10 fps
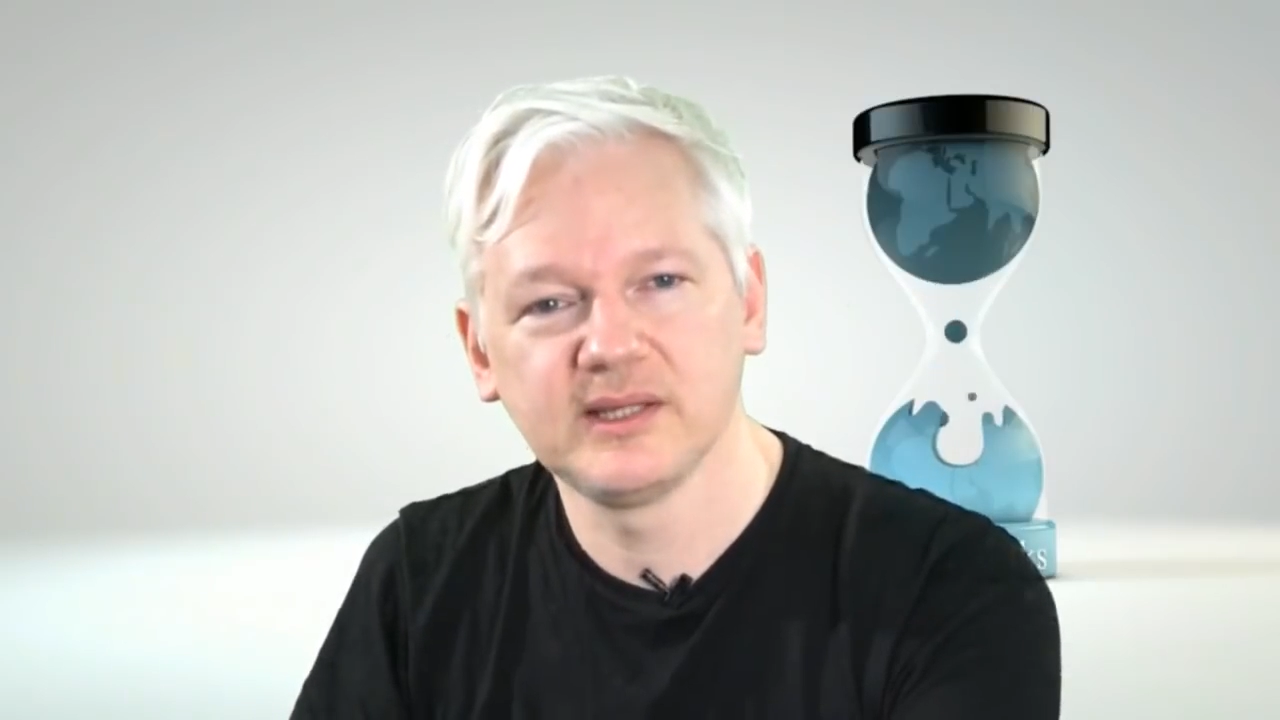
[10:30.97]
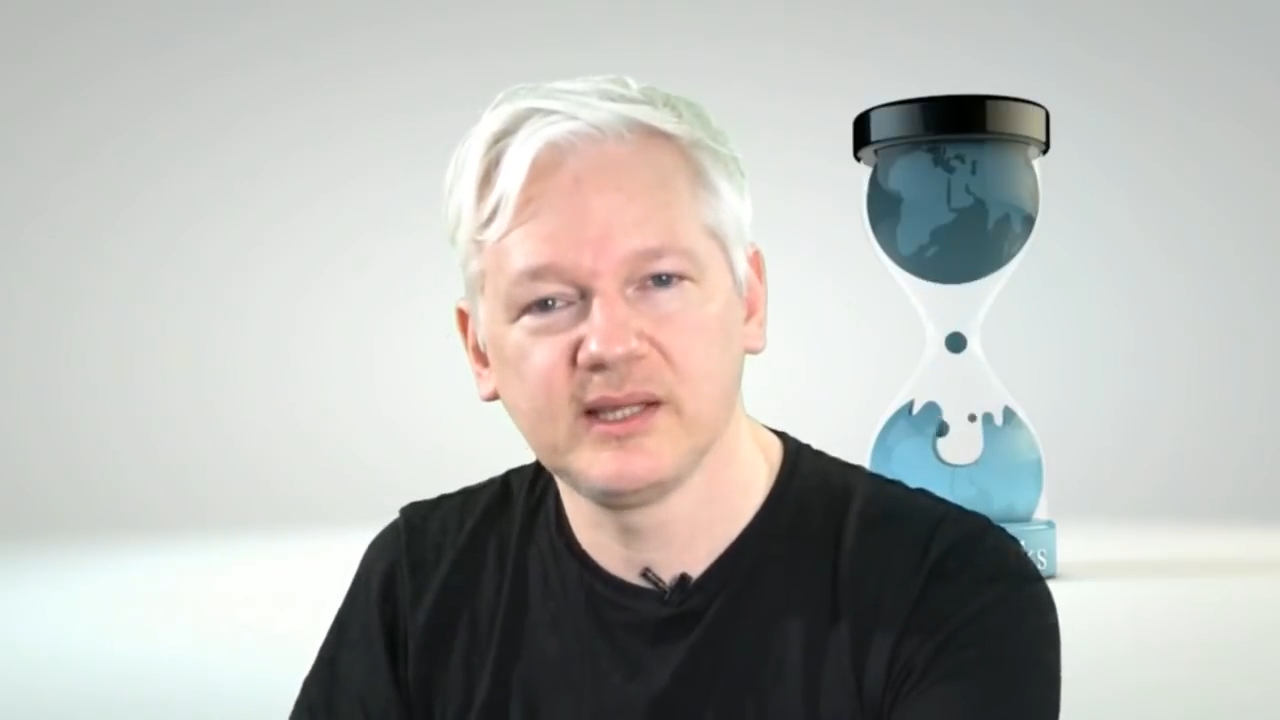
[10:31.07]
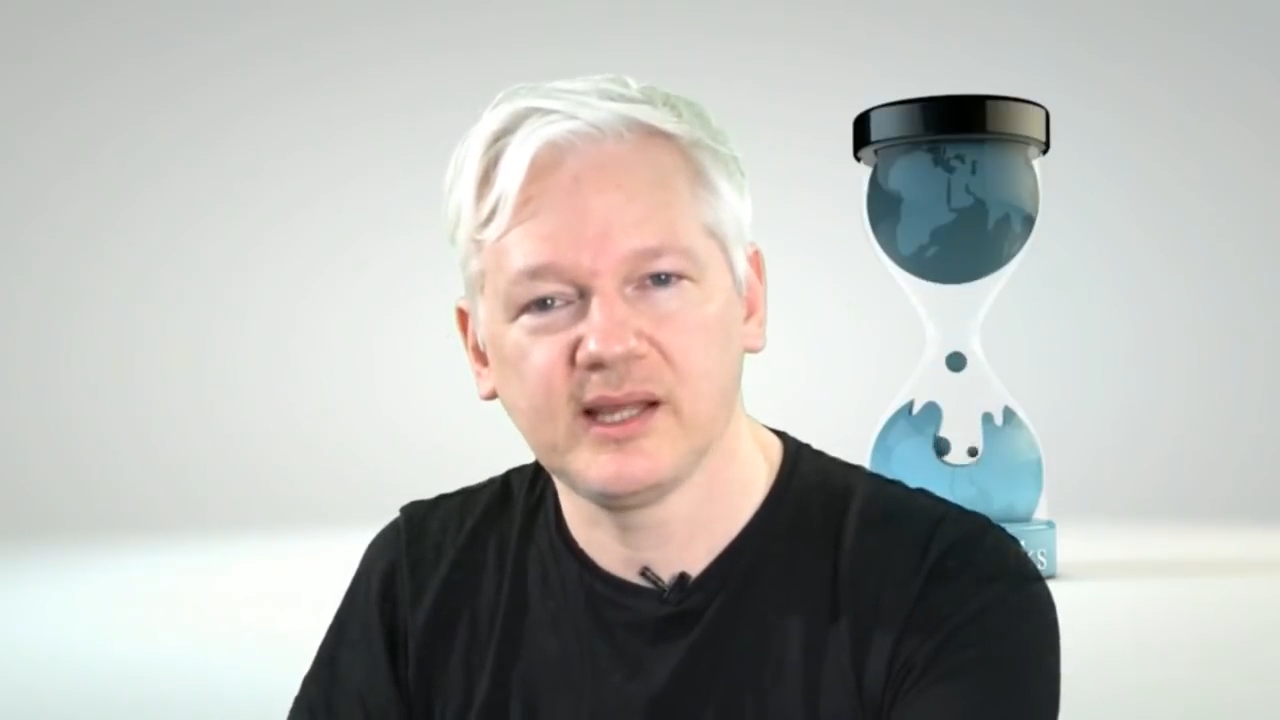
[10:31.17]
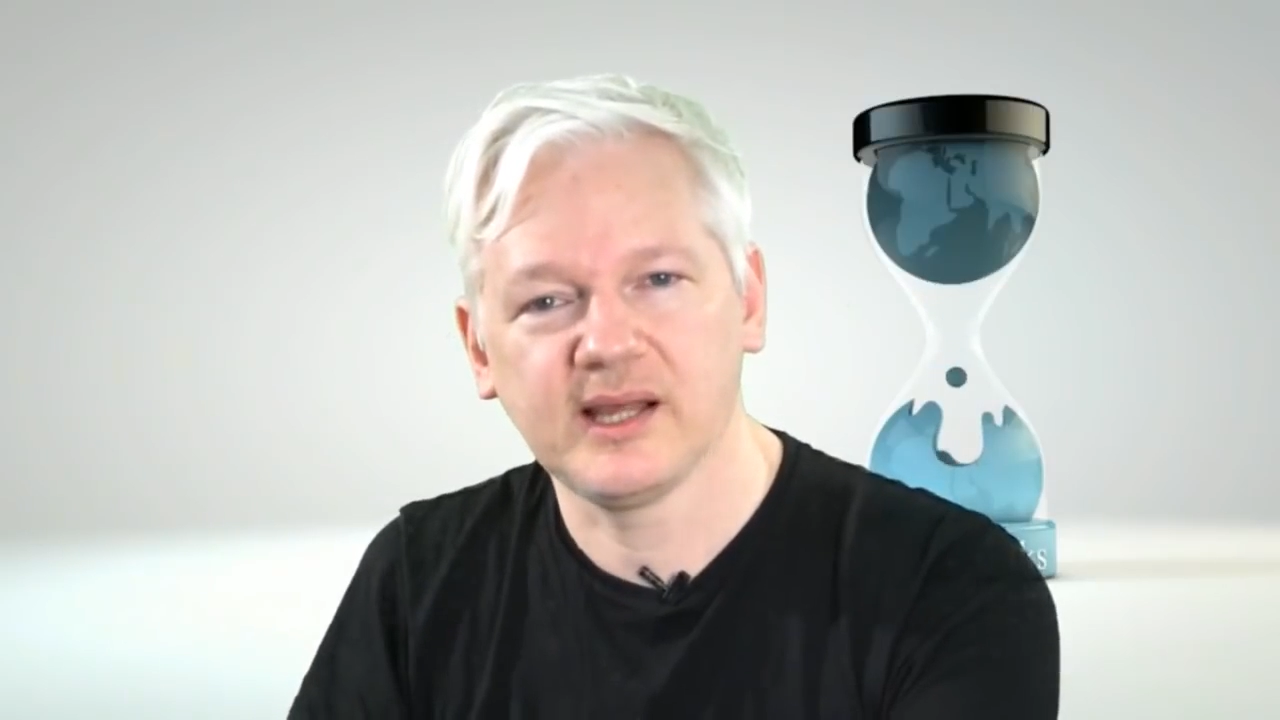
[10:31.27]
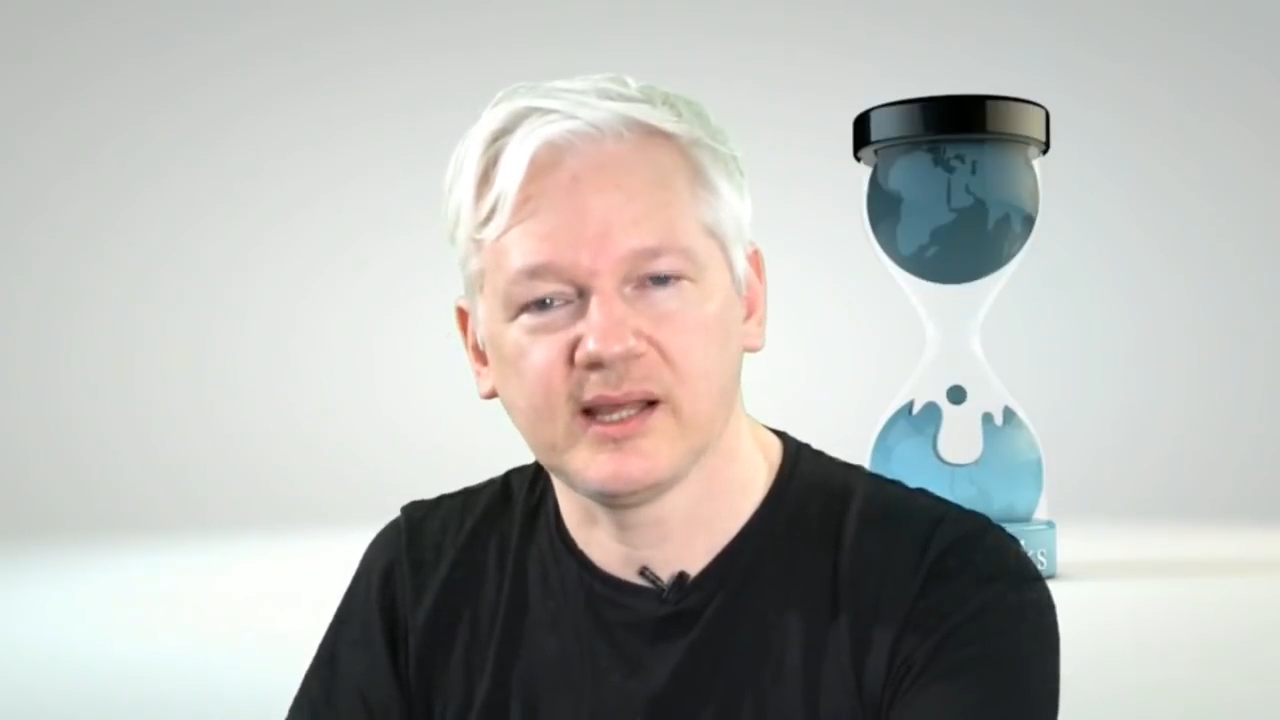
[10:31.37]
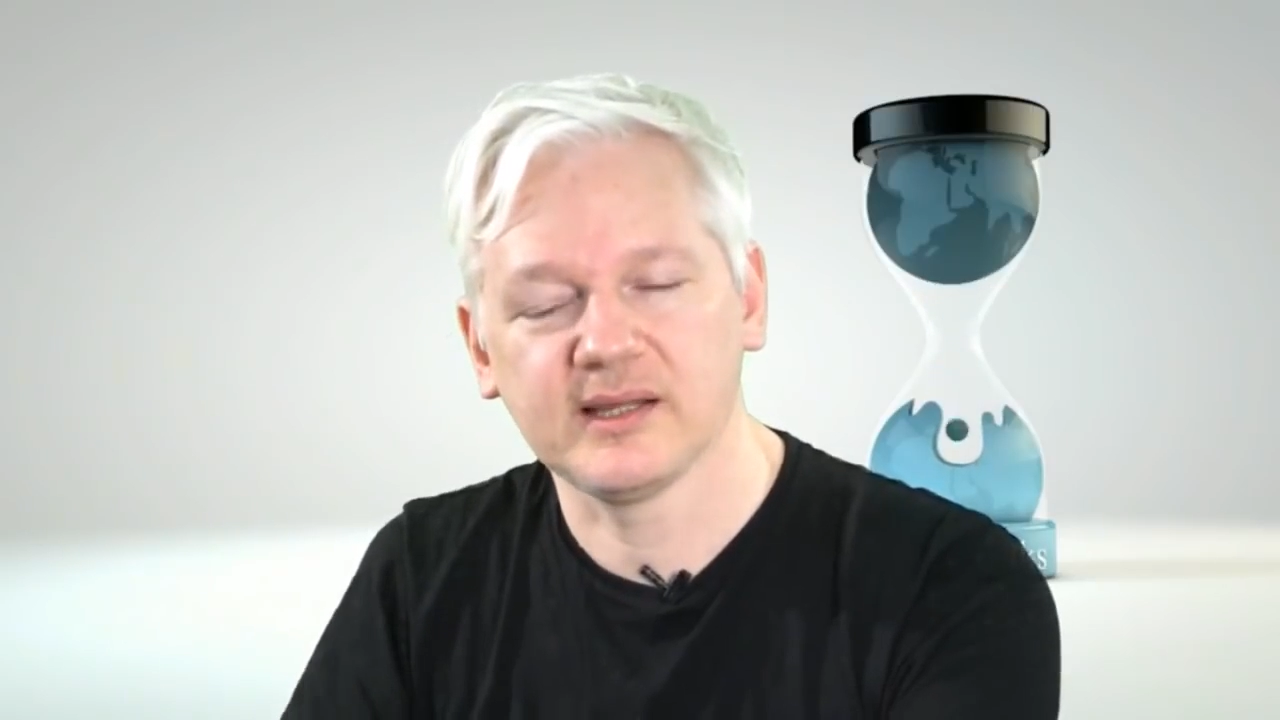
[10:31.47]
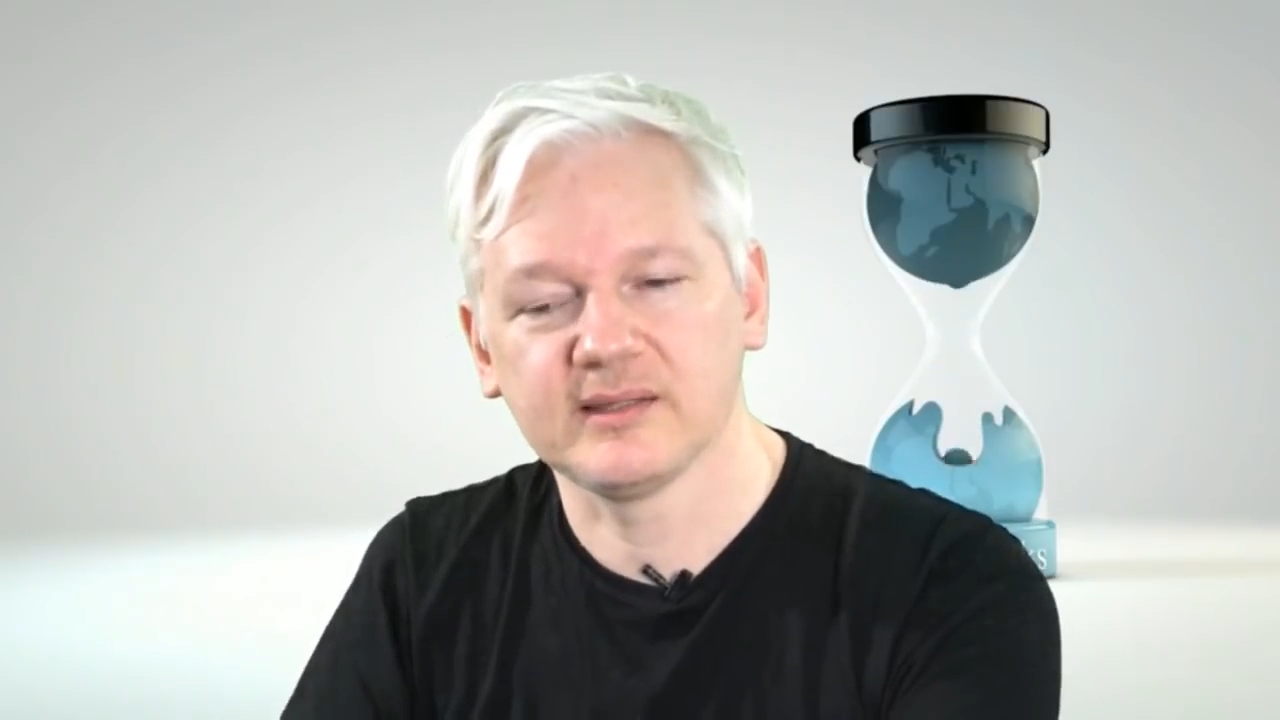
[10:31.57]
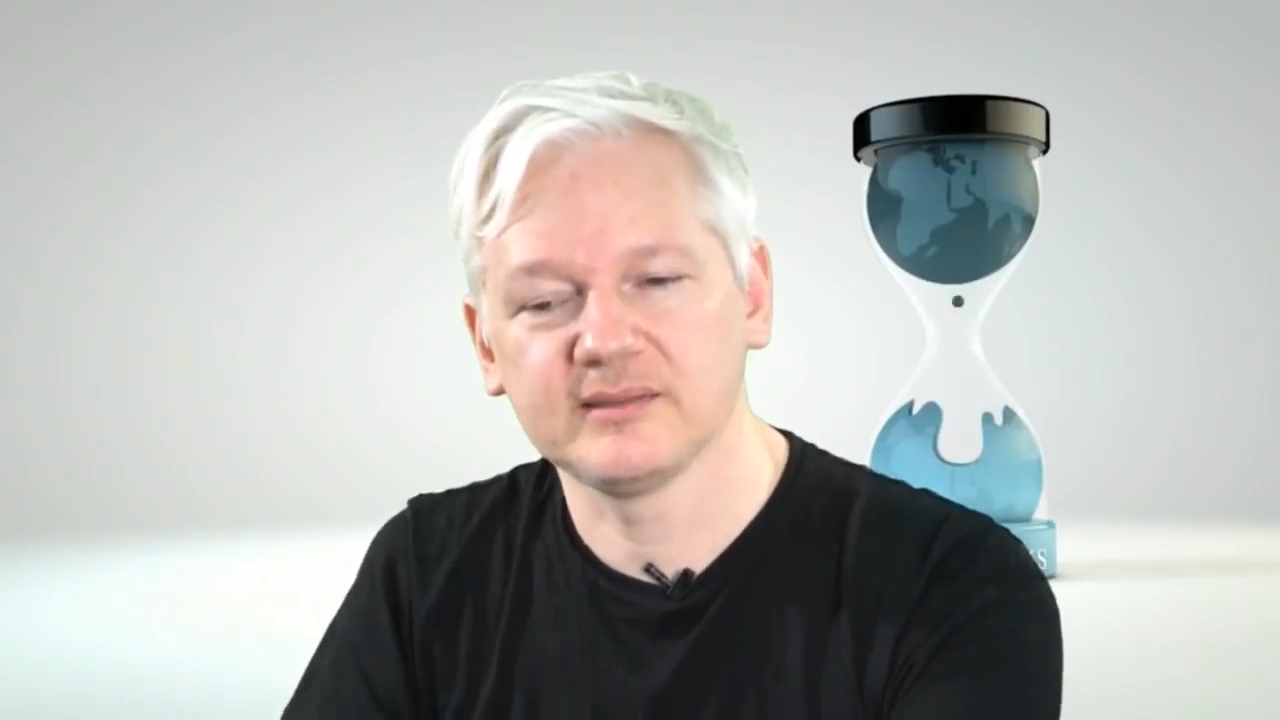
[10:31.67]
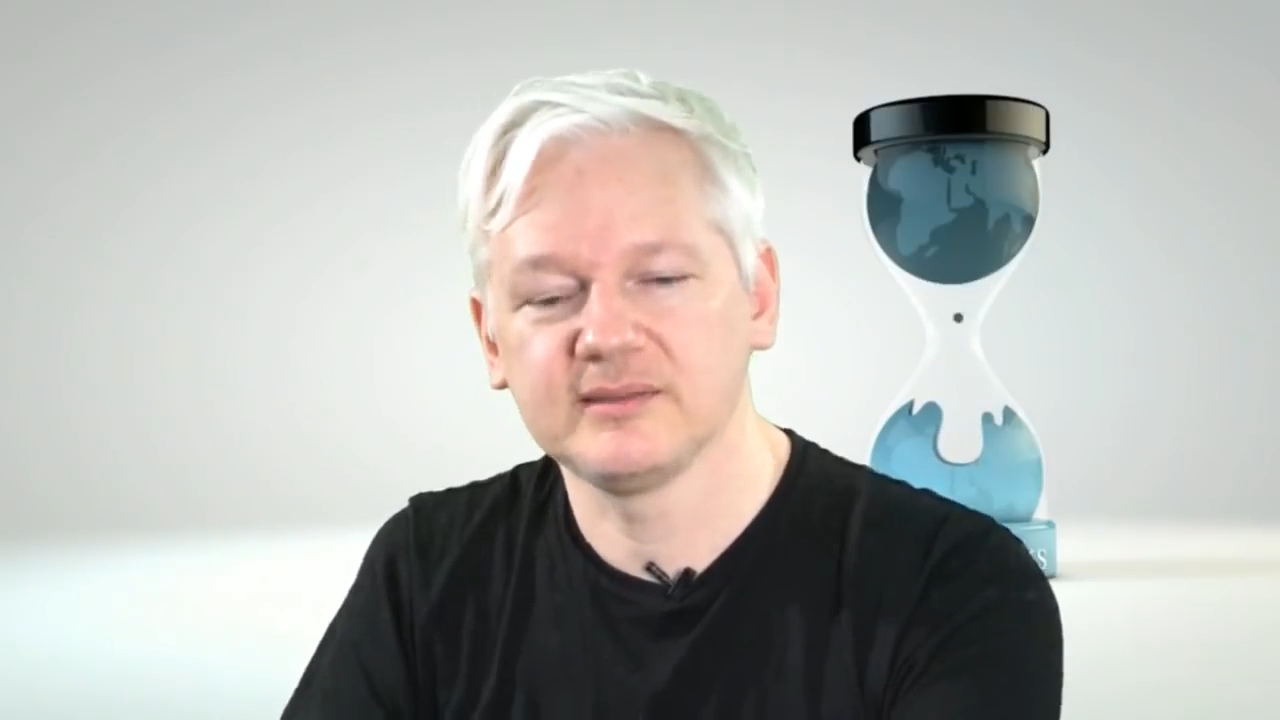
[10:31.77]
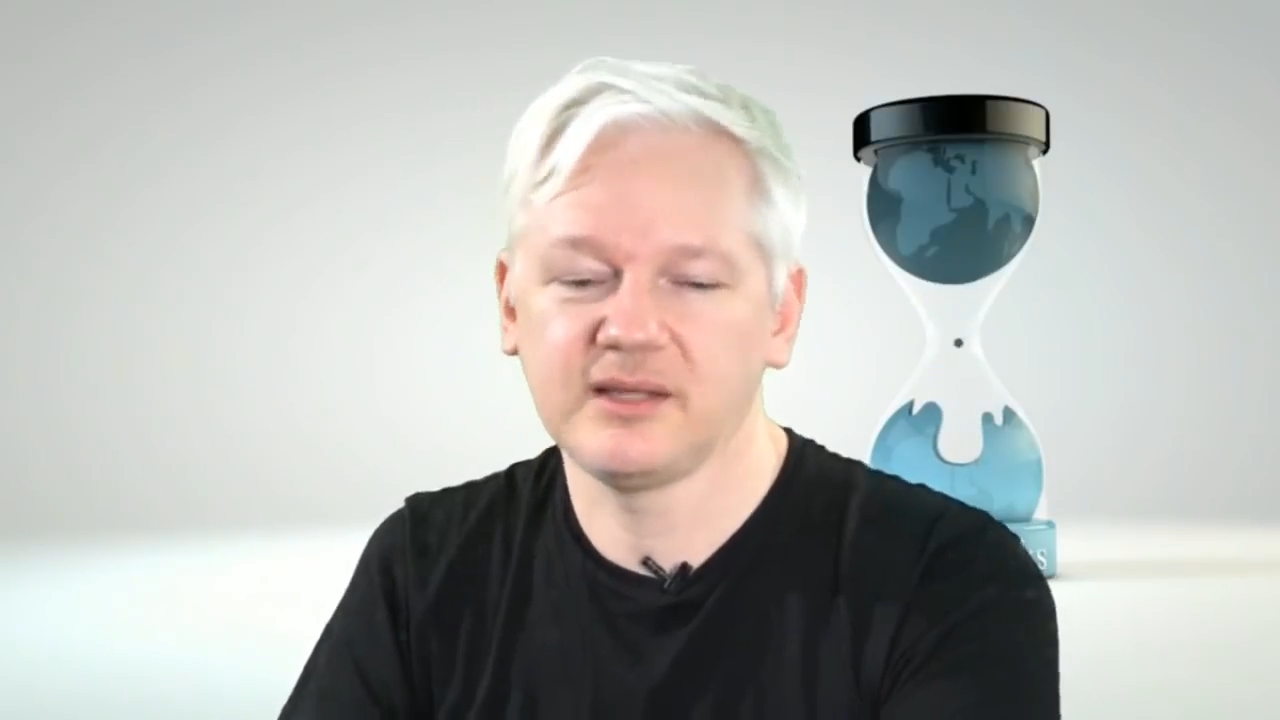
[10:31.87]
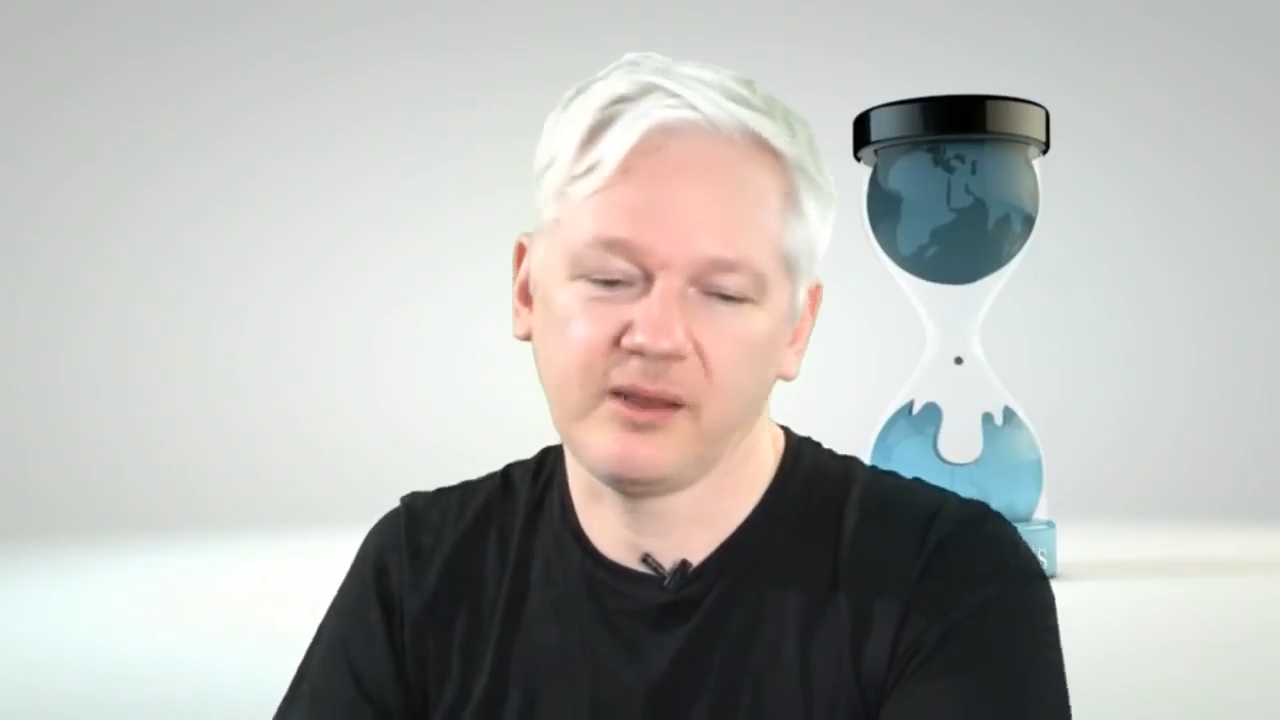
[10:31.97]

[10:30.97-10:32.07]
I